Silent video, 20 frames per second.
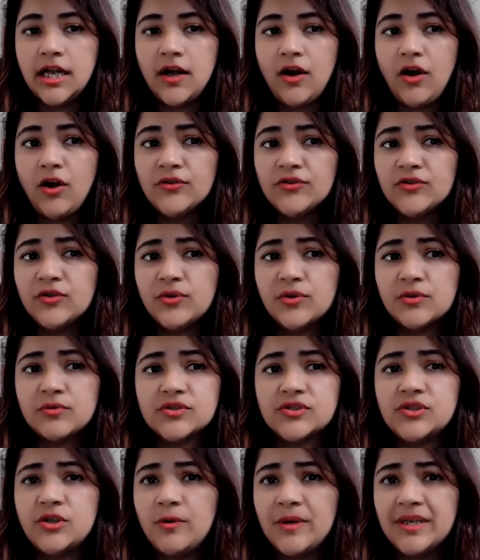Also, there
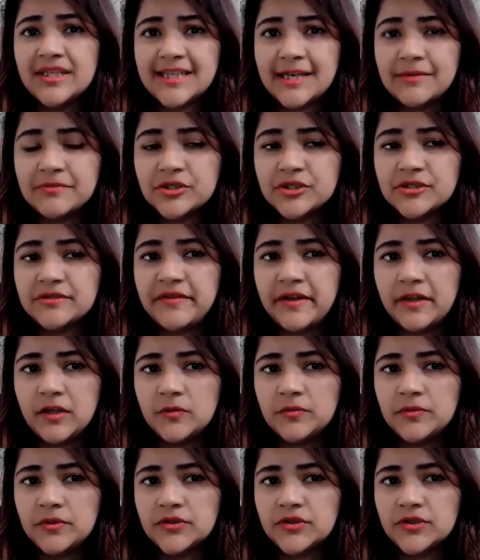was no exemption
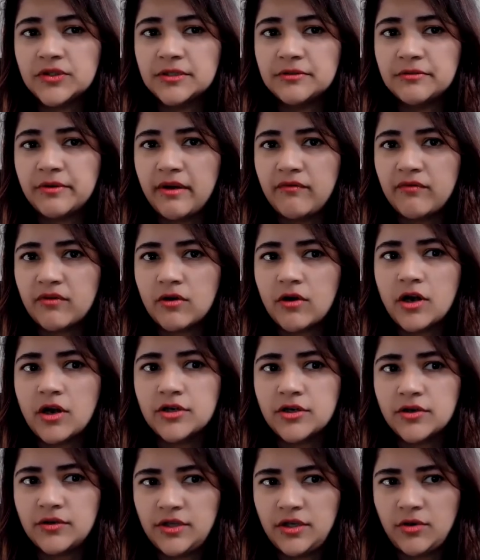available to the griever
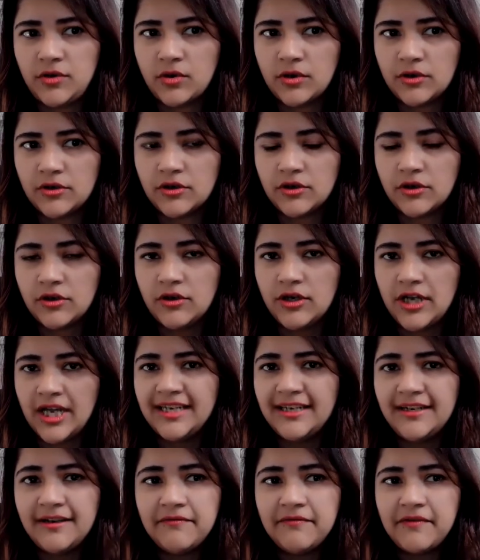under the order, and
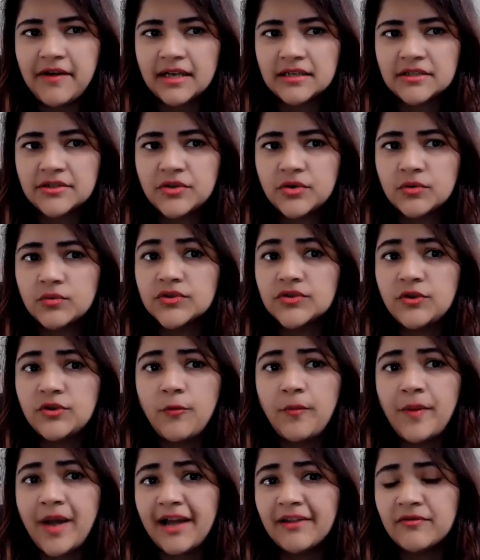in effect, there was no
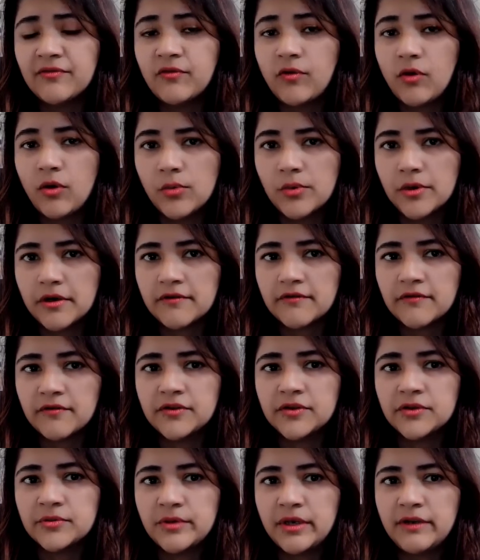path forward for
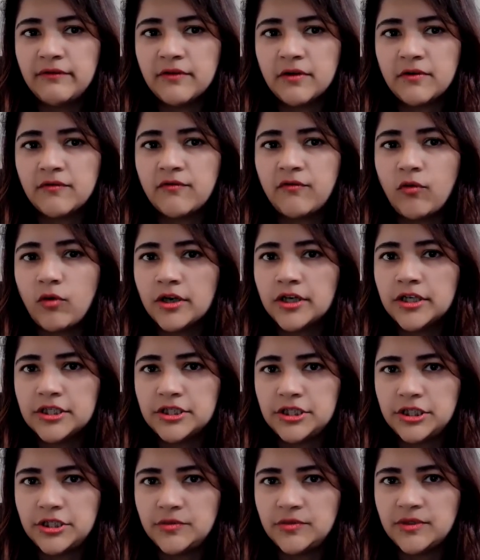the griever for
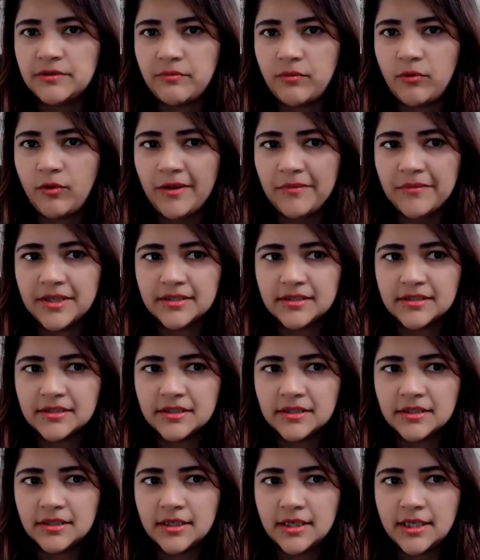continued employment.
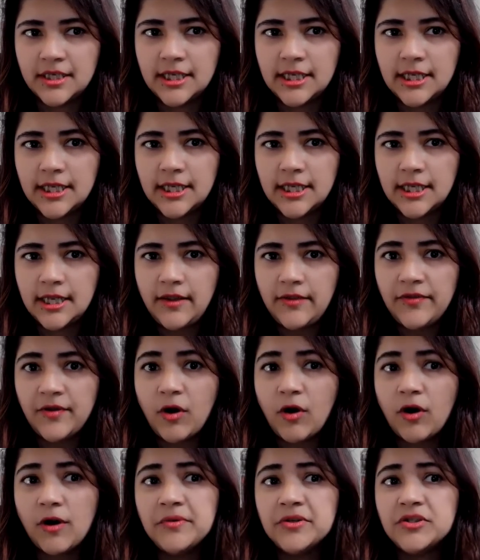The
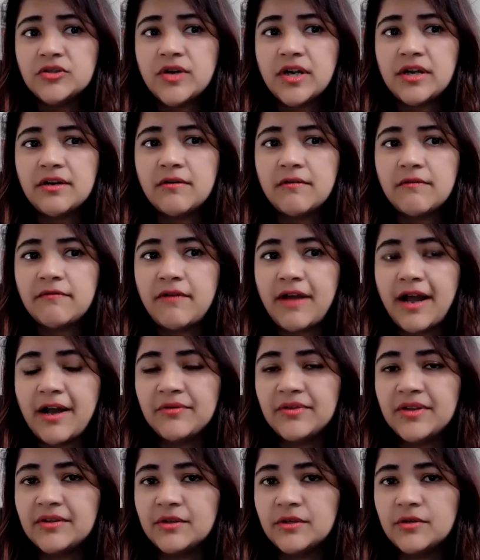arbitrator
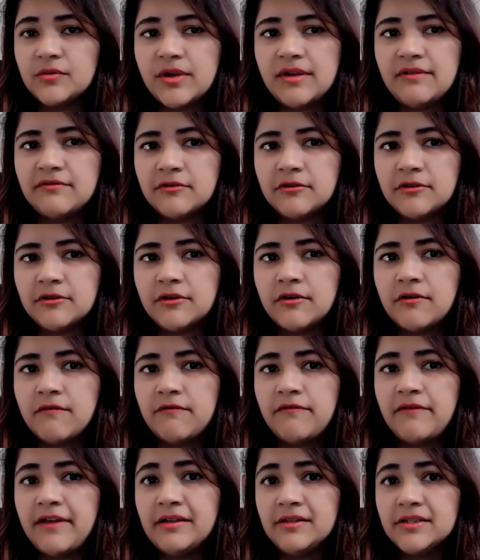found that the griever
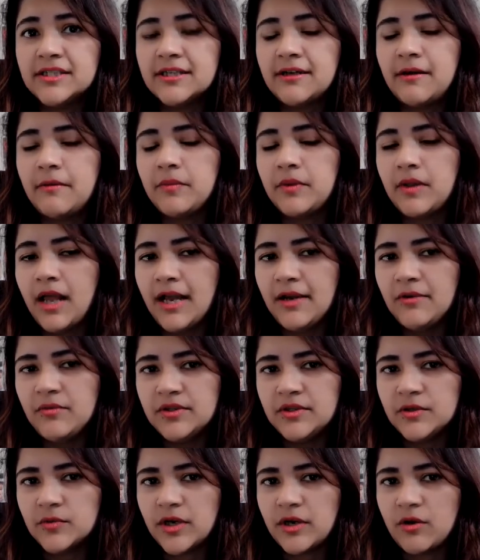failed to comply with
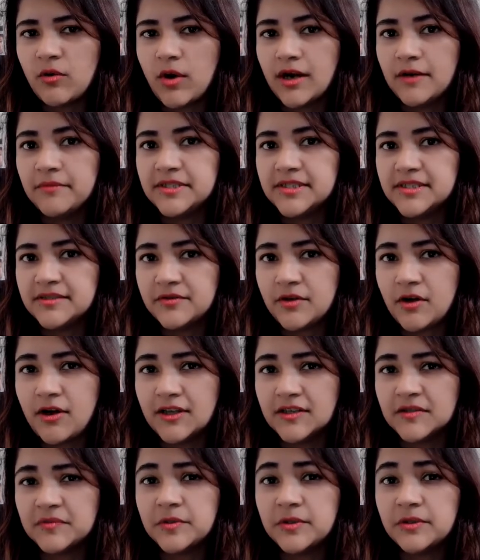the requirements of the
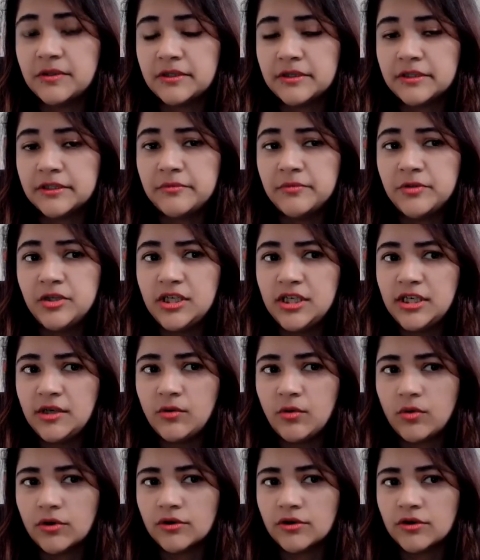hospital and community
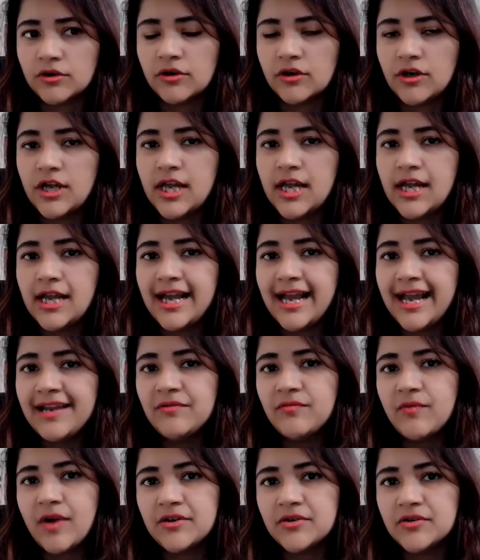order and
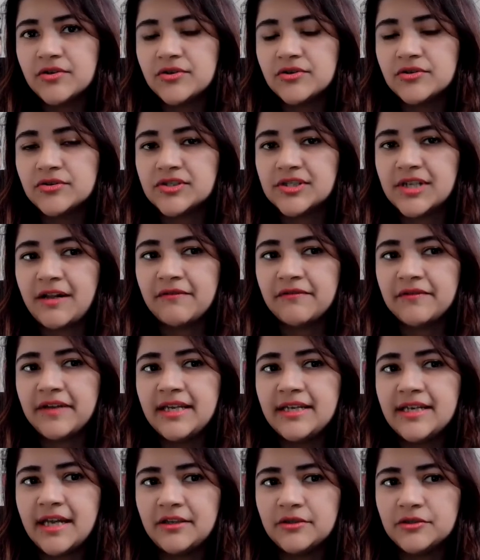rendered herself
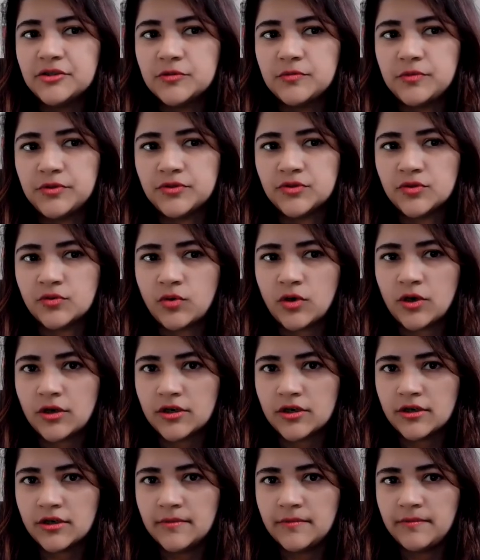ineligible to work.